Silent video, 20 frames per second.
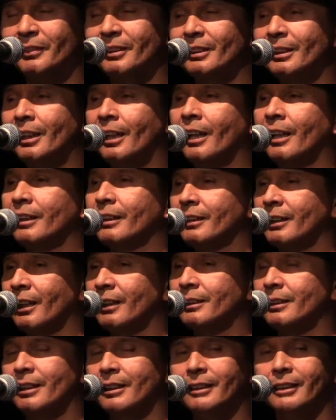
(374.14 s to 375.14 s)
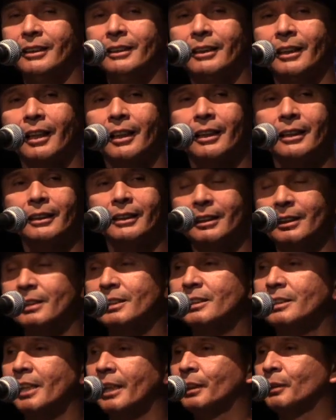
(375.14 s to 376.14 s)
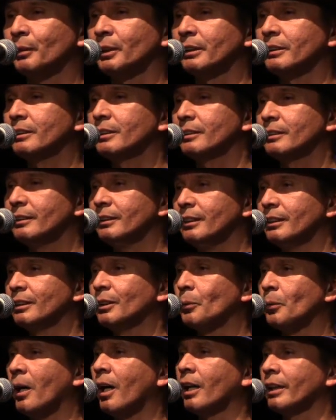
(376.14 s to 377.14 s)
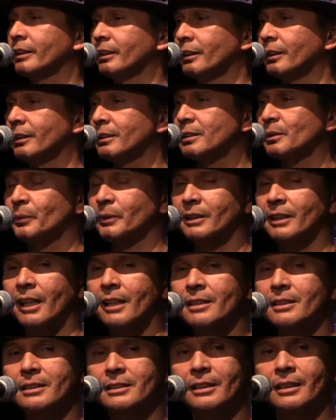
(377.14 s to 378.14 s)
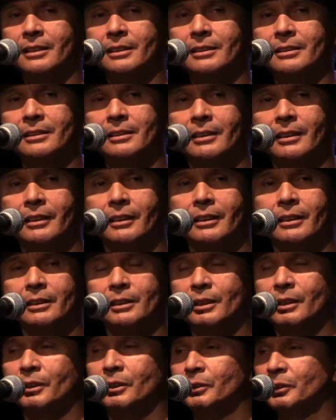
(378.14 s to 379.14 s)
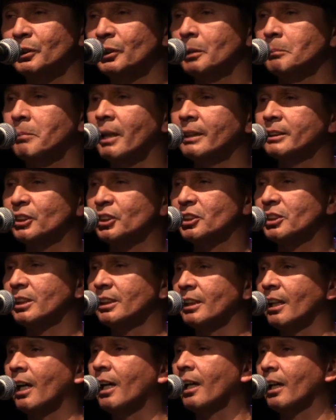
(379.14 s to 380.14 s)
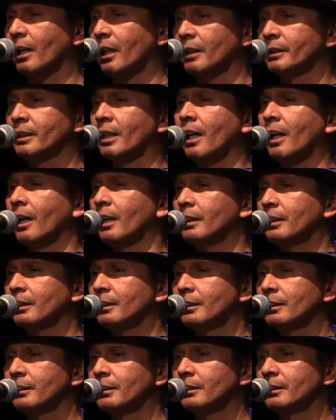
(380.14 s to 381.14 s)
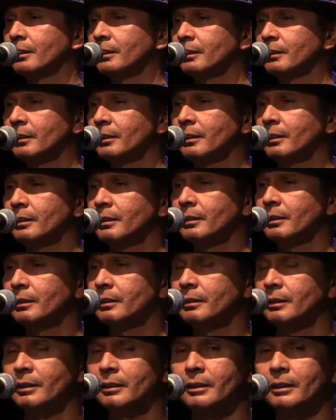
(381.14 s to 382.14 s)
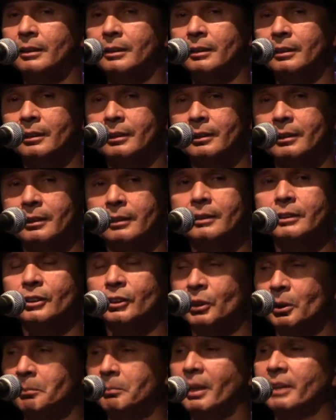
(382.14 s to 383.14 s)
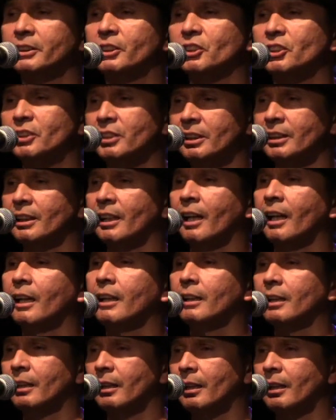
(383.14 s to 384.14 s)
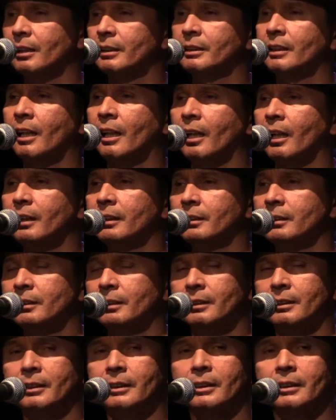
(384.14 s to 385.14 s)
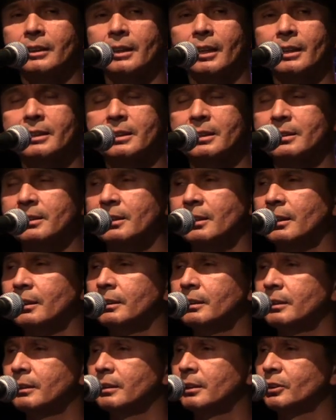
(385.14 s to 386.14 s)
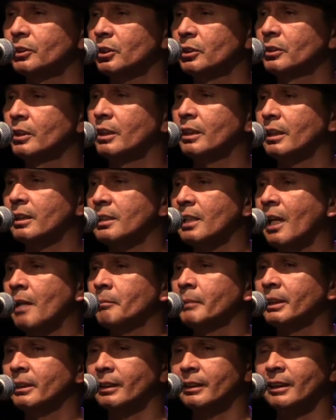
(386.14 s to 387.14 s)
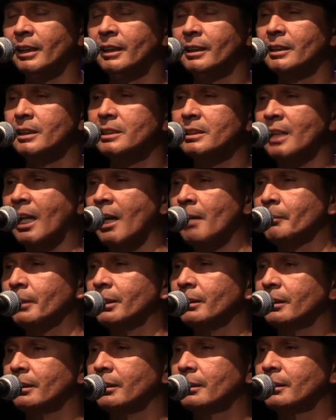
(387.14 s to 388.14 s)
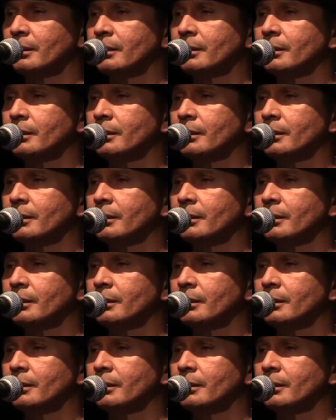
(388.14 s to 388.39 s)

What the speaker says: Yeah, that is sacred in the water is what that says. So Yobach Tia Hada. The Yobach Tia Hada. That's the Chinook salmon, the king salmon